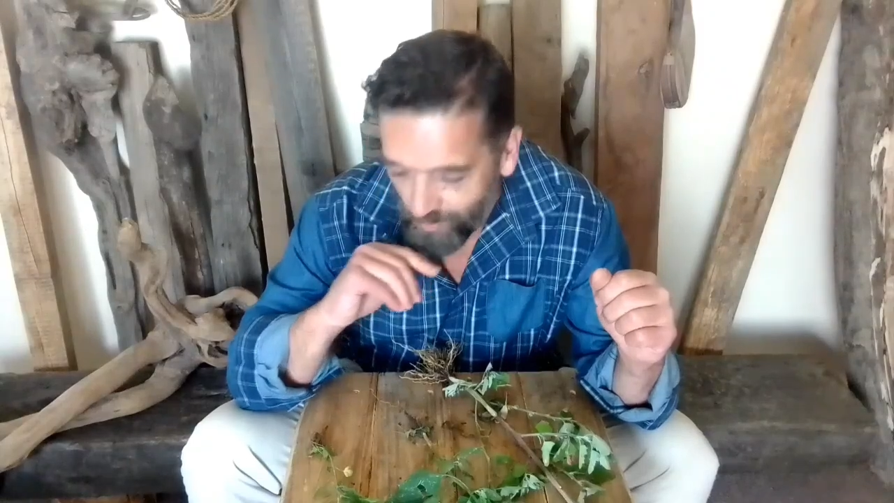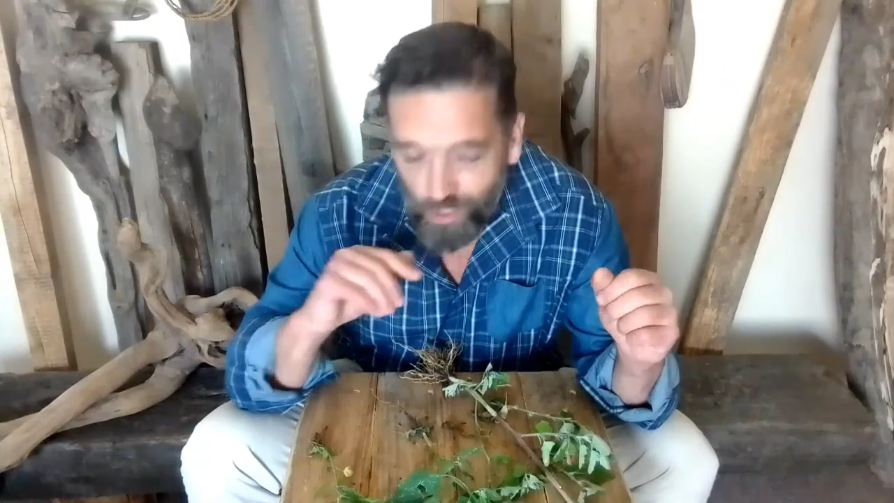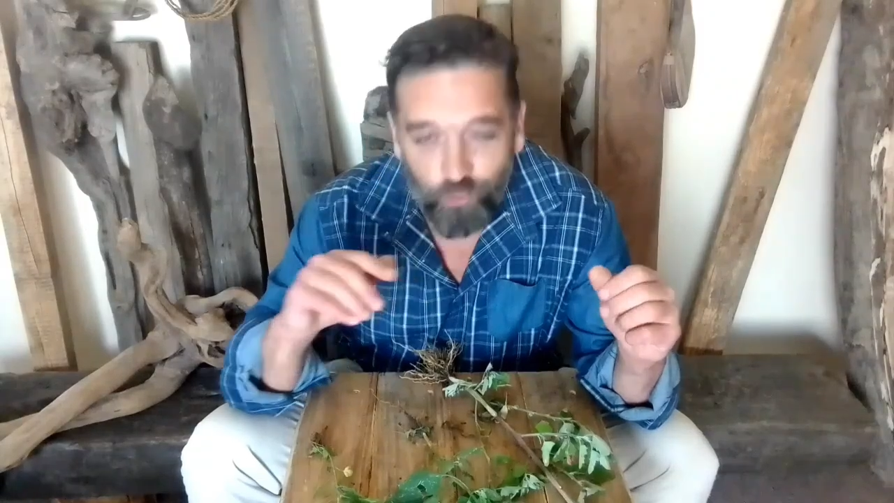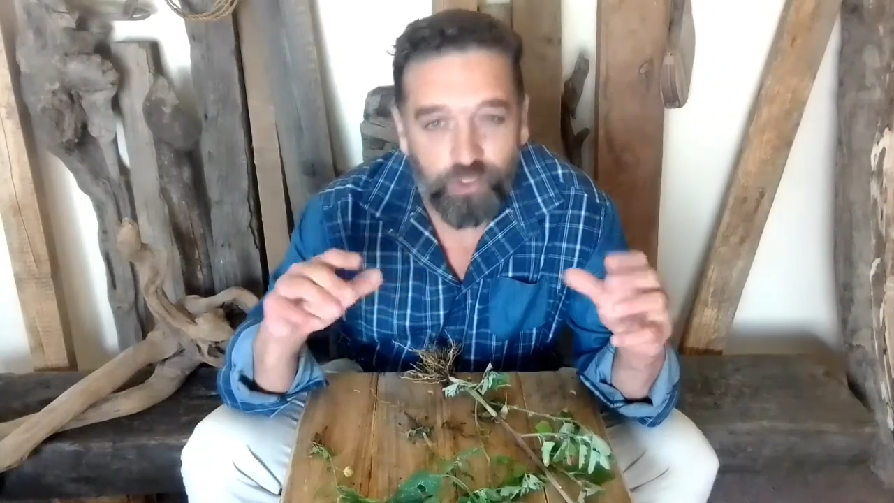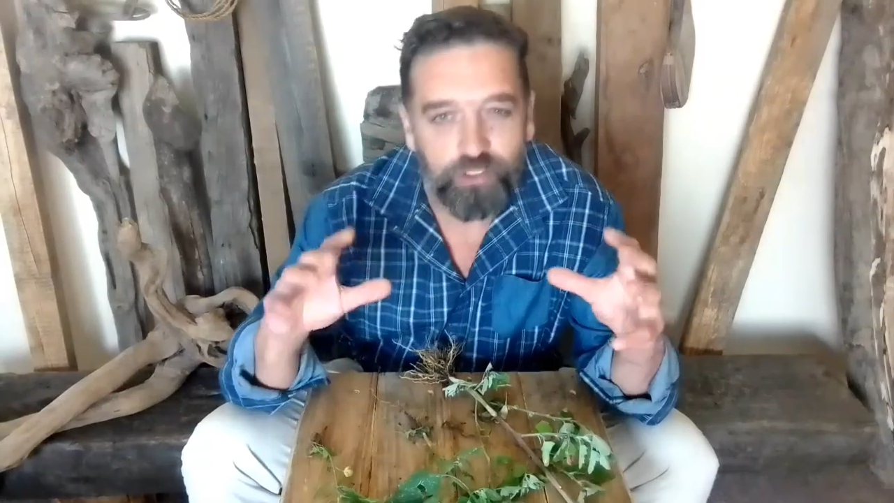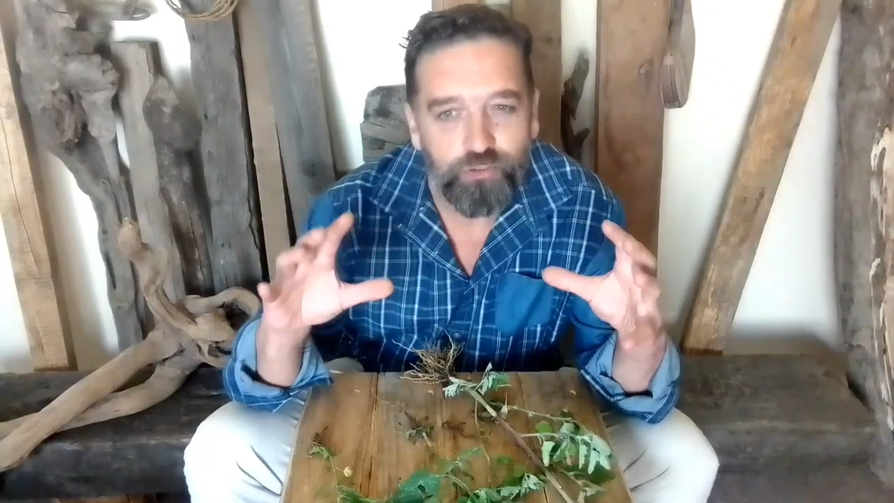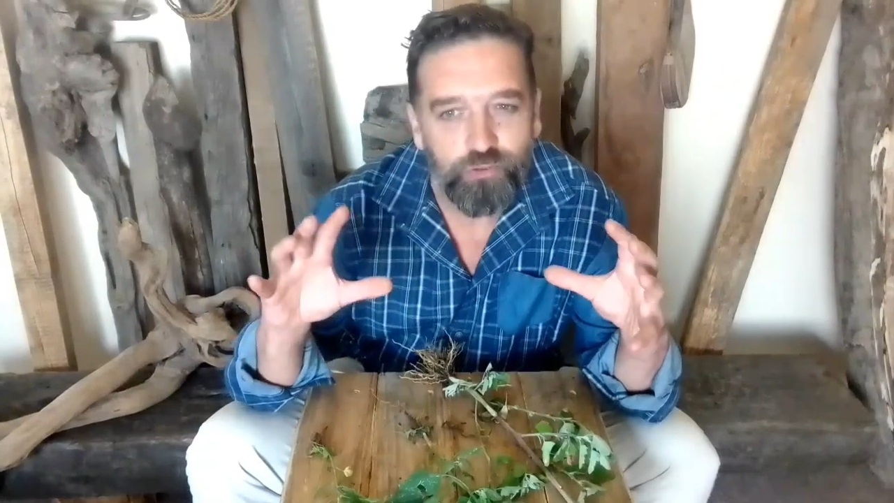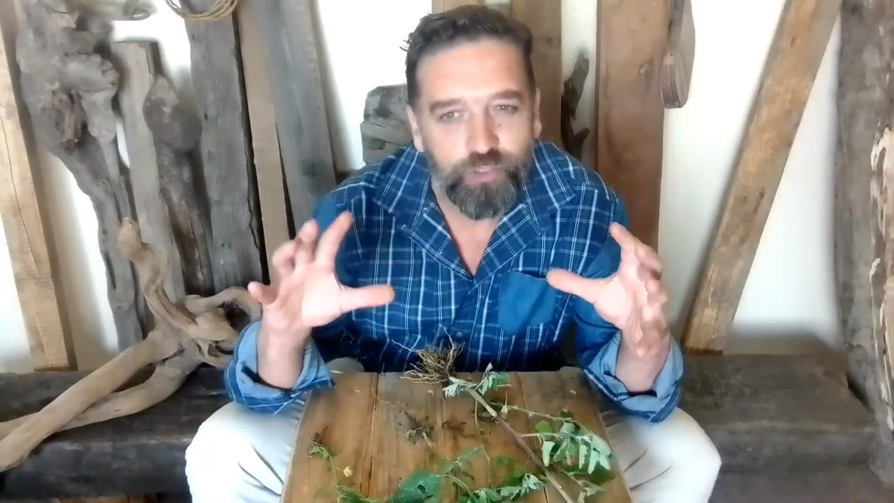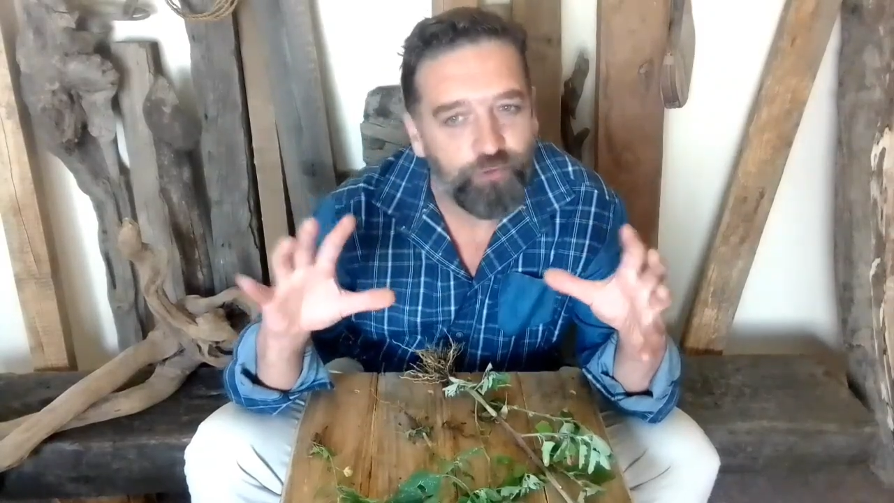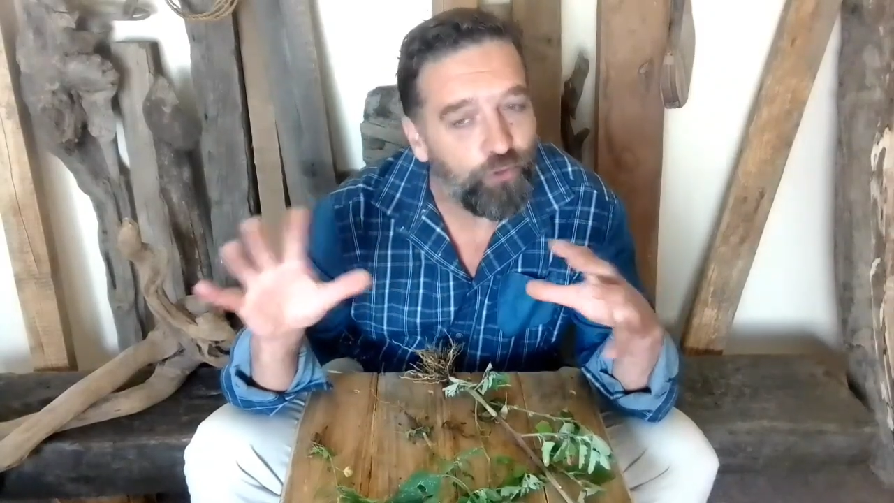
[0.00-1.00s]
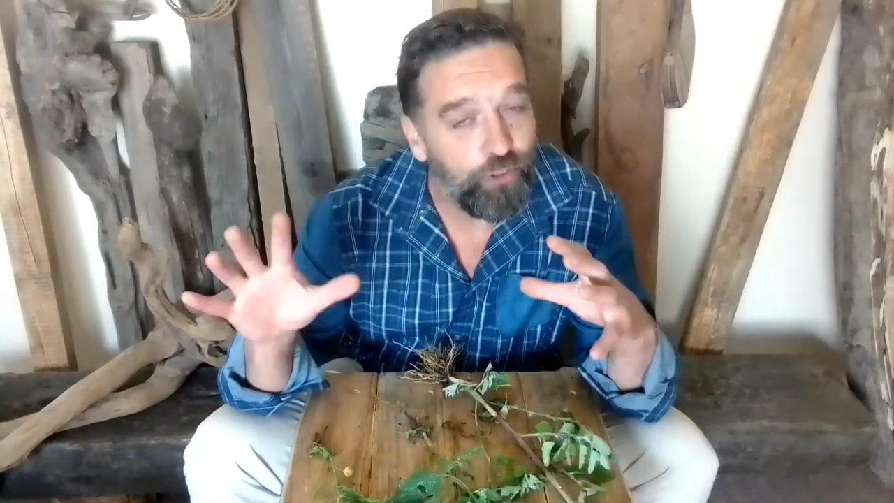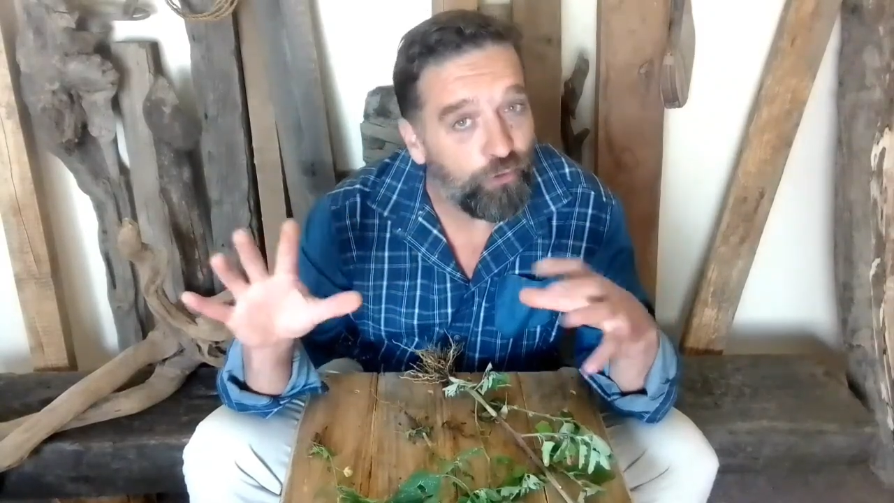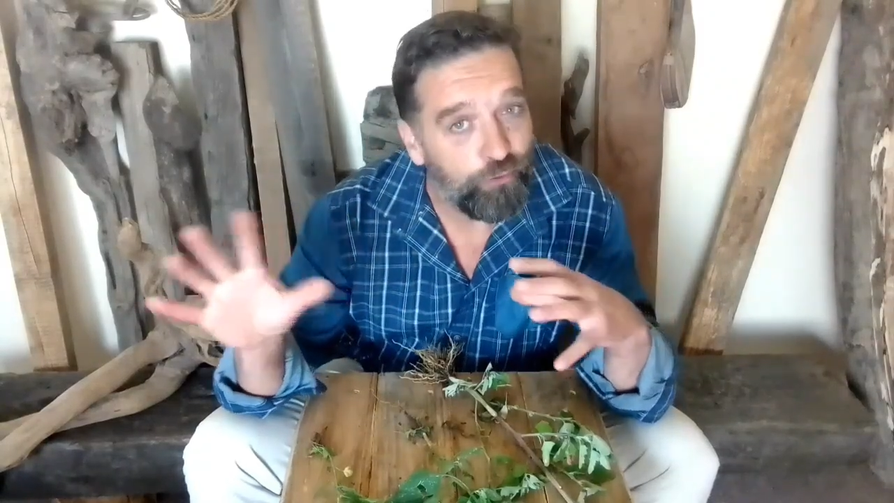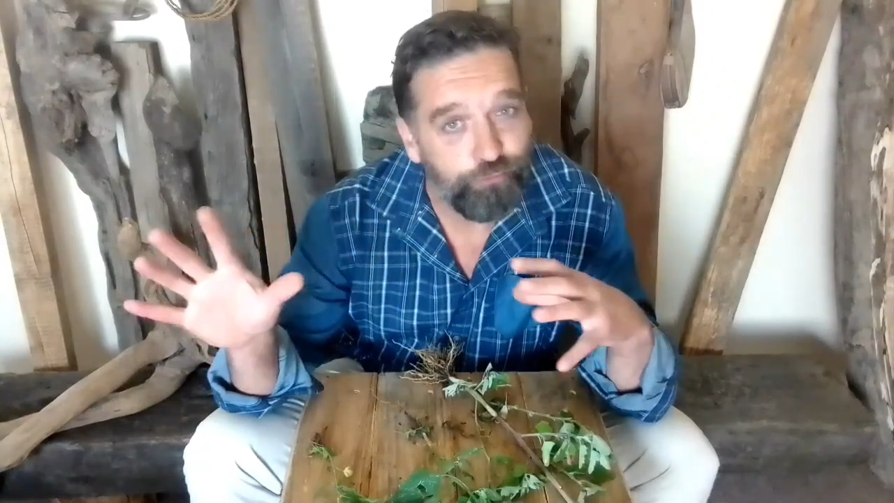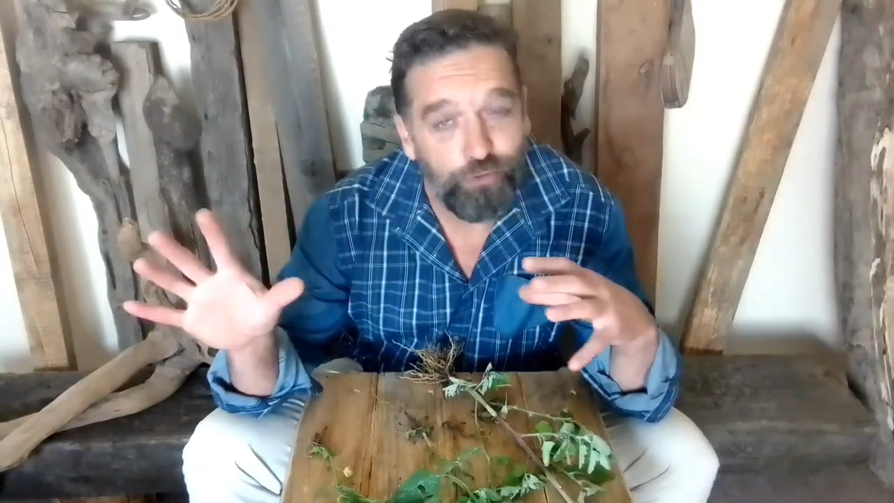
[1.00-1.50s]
yeah, we'll do a third or a